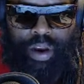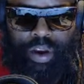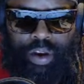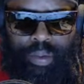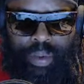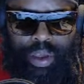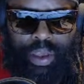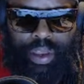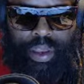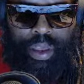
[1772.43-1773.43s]
they're under $1
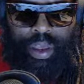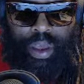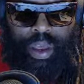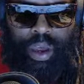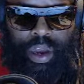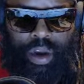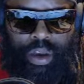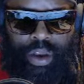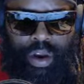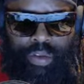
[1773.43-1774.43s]
million.
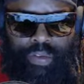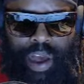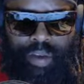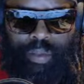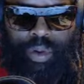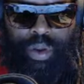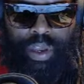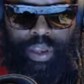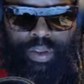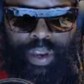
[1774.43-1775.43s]
135
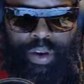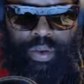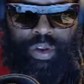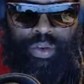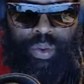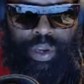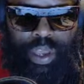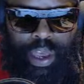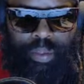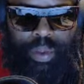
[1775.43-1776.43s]
employees, they're doing
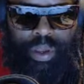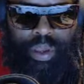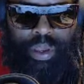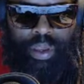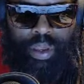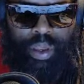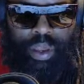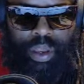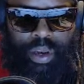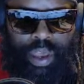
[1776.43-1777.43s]
28 million.
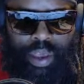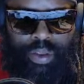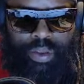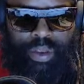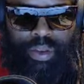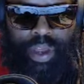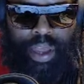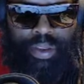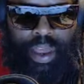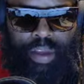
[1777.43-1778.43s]
These
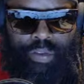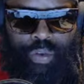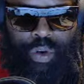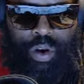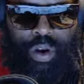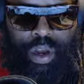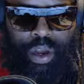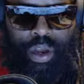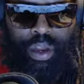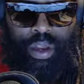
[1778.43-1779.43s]
guys had
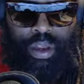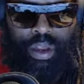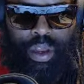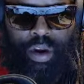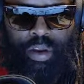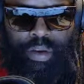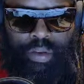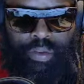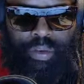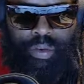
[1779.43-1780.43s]

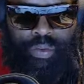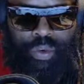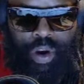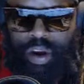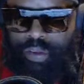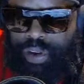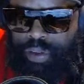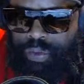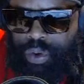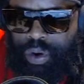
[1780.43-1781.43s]

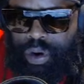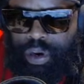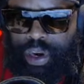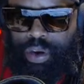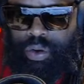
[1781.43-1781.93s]
454, they're